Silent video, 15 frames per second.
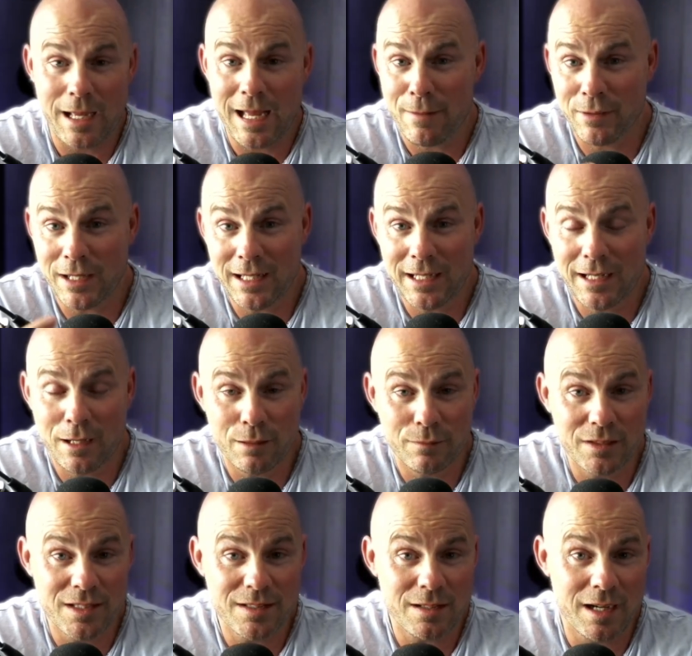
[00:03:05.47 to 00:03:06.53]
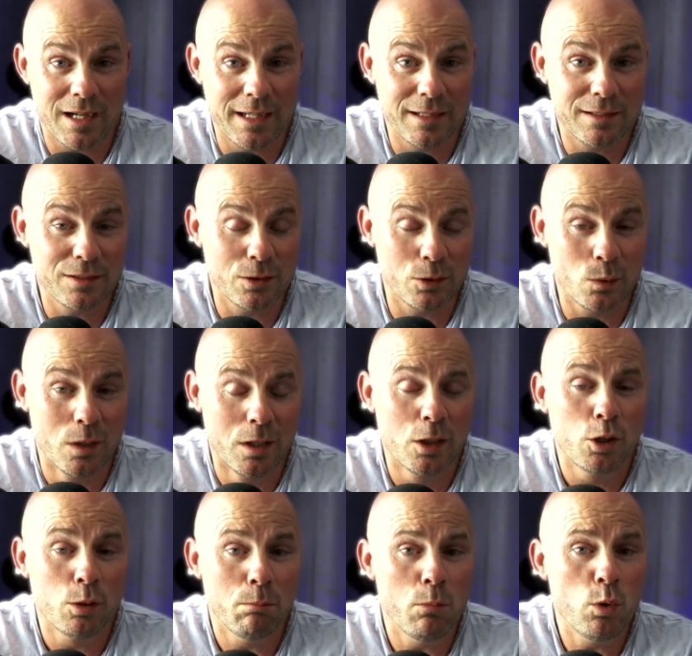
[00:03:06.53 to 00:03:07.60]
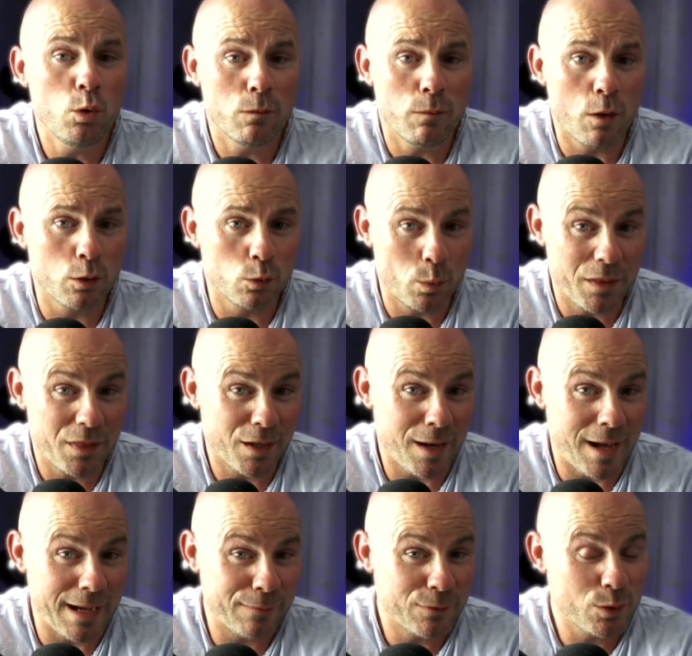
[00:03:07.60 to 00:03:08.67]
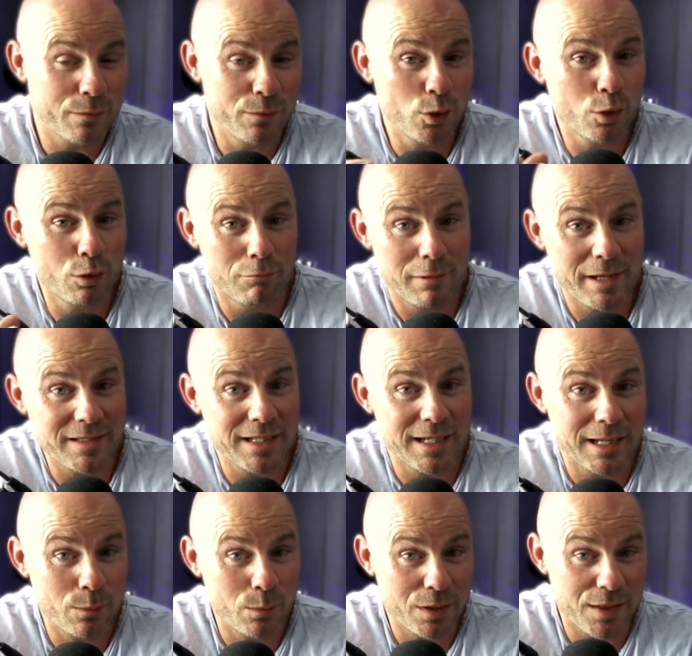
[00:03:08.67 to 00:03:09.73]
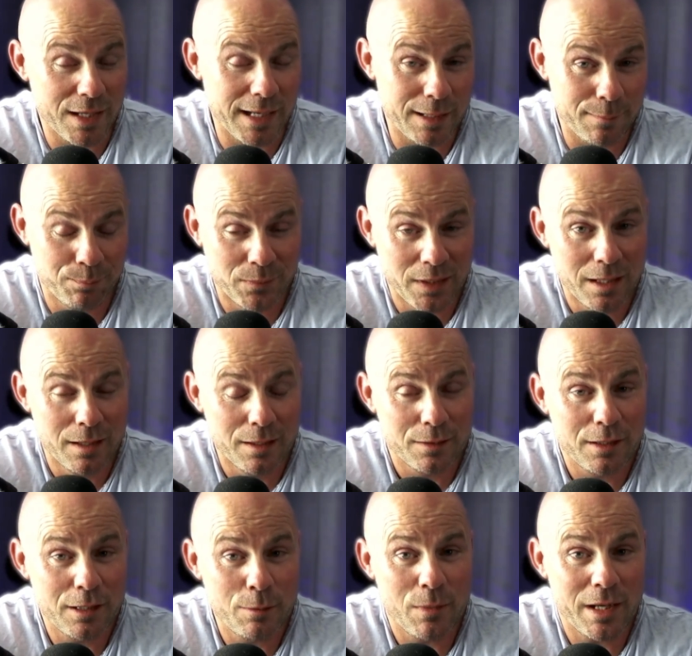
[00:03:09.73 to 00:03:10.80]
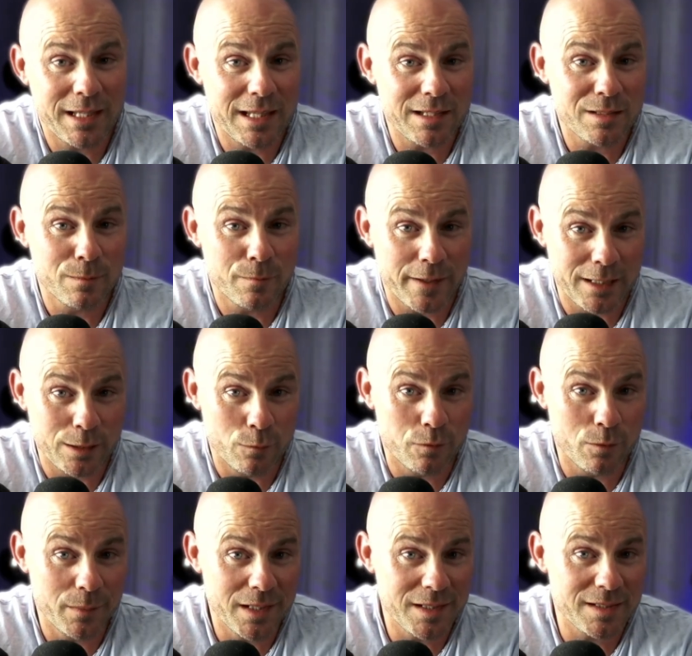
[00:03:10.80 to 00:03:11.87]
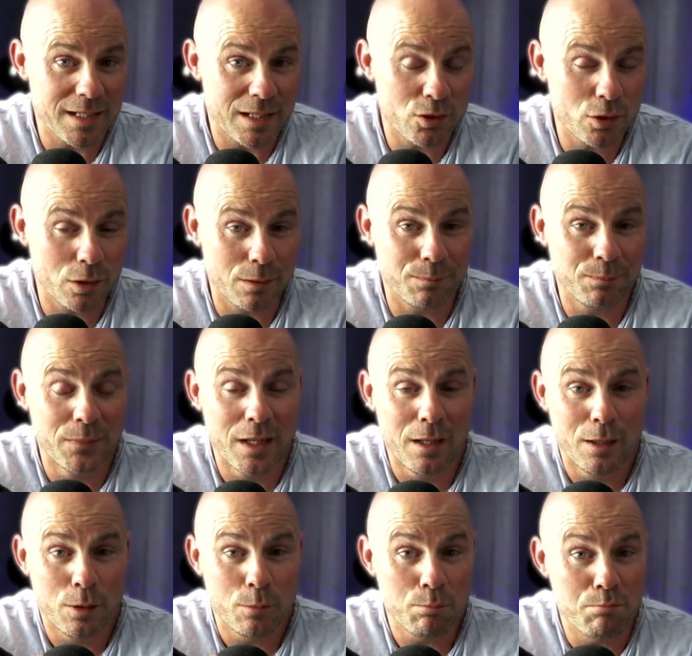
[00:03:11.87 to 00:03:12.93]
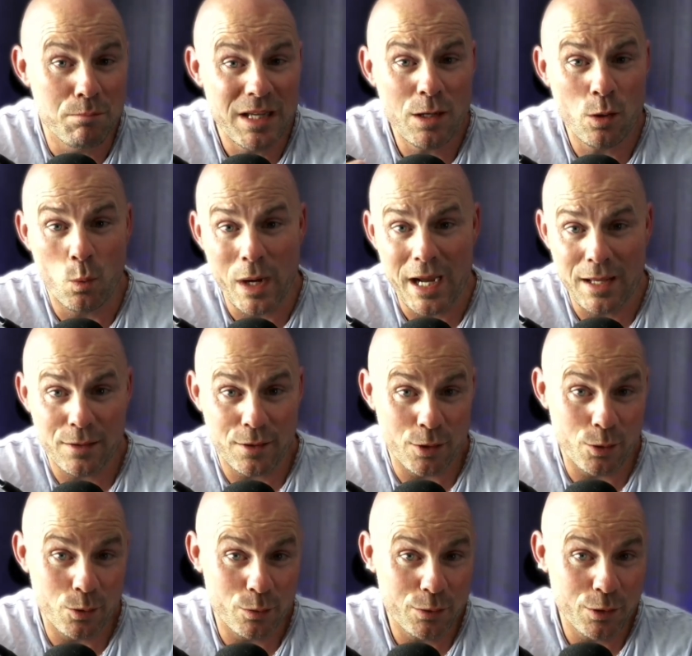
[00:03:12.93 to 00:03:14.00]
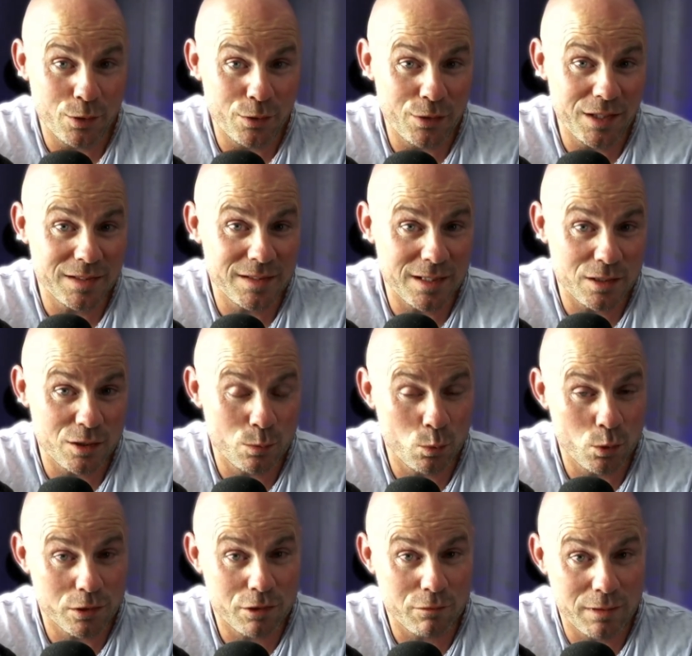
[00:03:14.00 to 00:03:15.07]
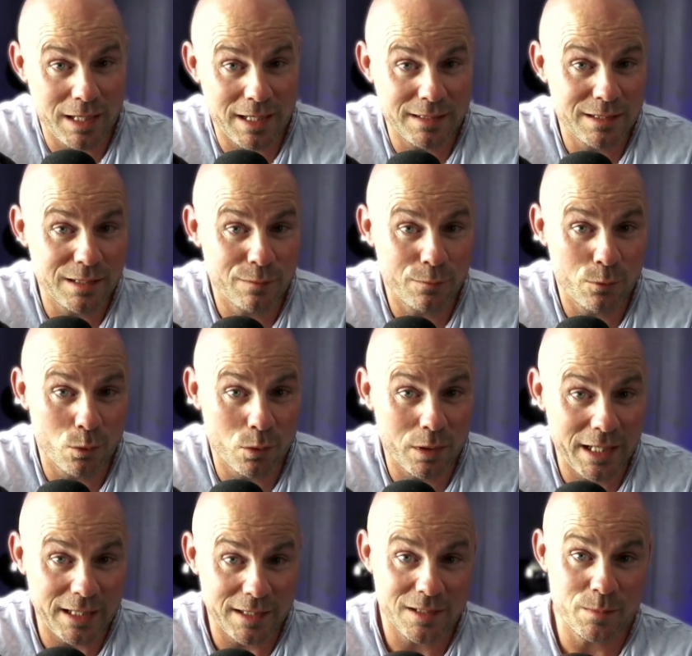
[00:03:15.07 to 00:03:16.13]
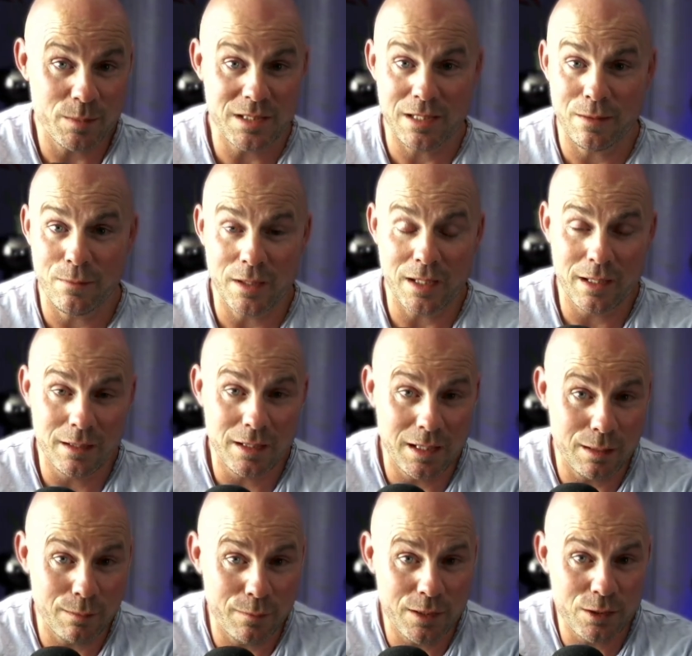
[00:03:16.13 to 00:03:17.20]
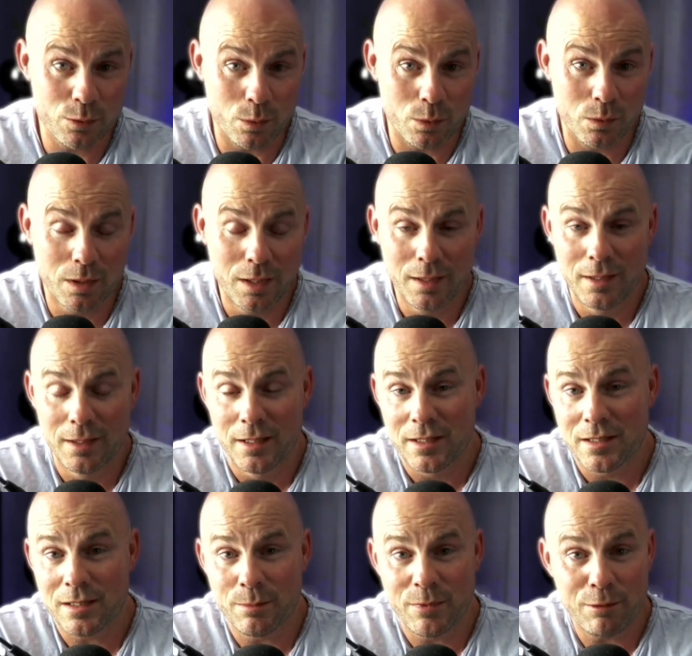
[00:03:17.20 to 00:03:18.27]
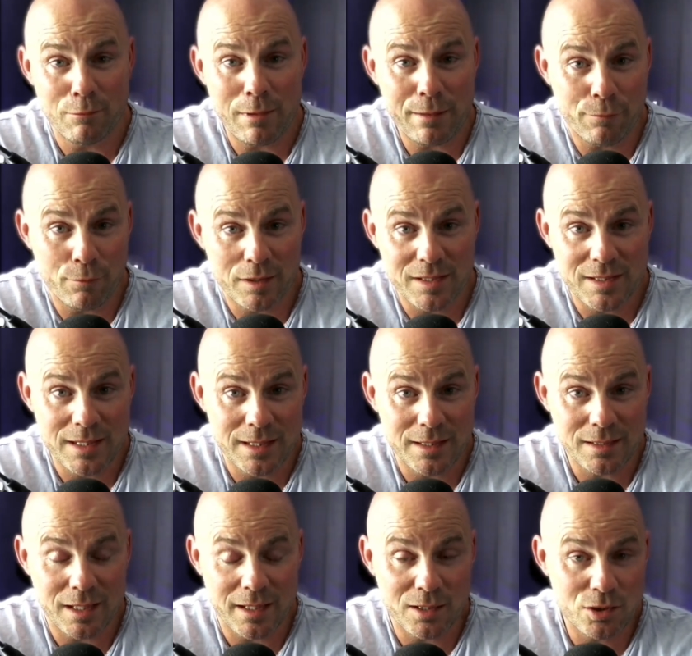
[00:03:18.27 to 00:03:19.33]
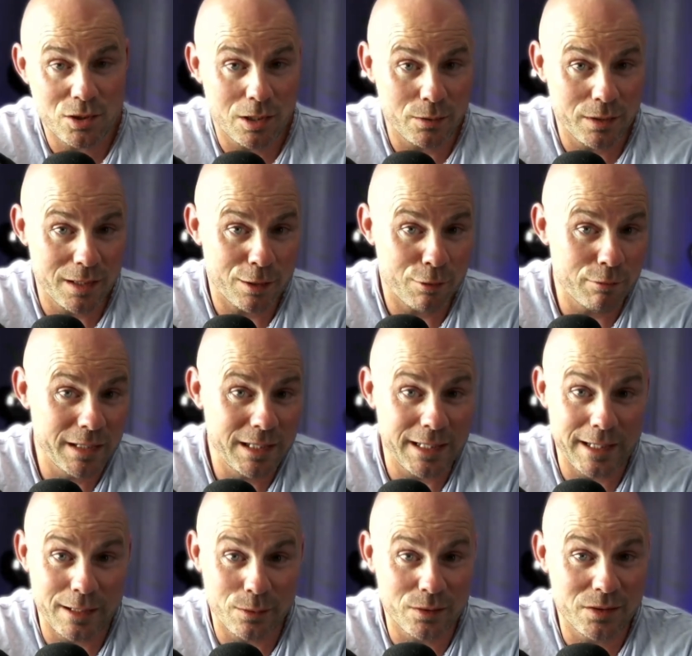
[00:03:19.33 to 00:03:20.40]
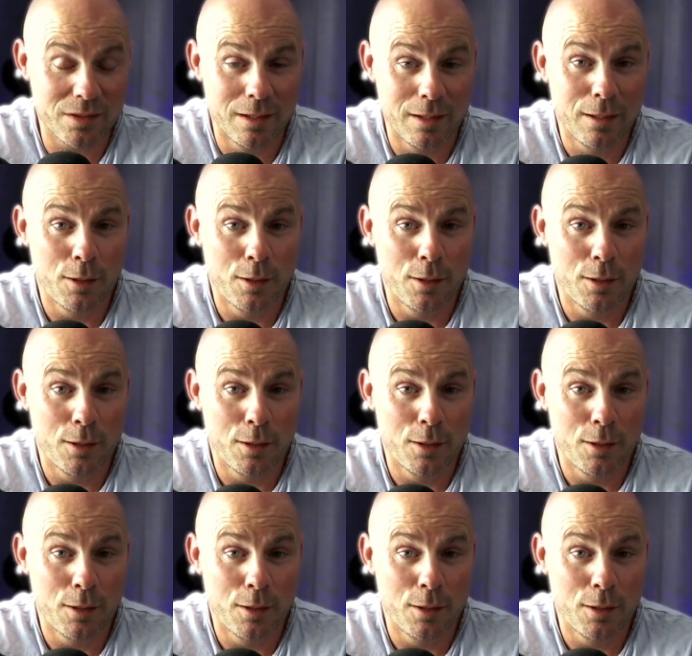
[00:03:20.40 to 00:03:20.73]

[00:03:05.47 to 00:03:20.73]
having any kind of desire to move on with the life. So if you can resonate with that, then you might get some value from this session. Be aware, though, that this session was created for a specific individual. Some of the references, like a child in a greenhouse,